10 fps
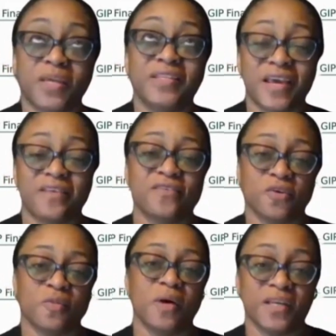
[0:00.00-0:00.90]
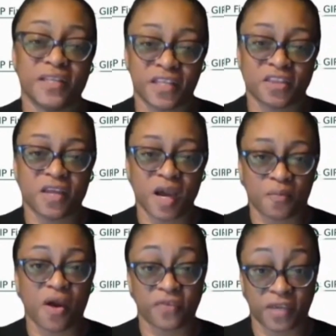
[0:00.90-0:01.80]
taxes on the money that the
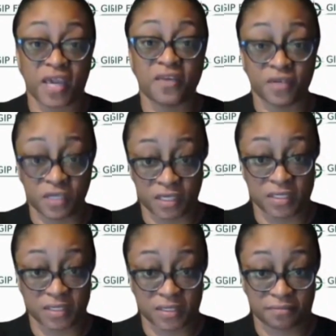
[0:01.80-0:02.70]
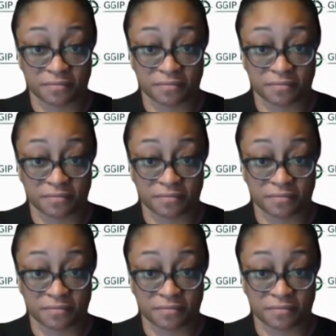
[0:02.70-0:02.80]
nonprofit gave us.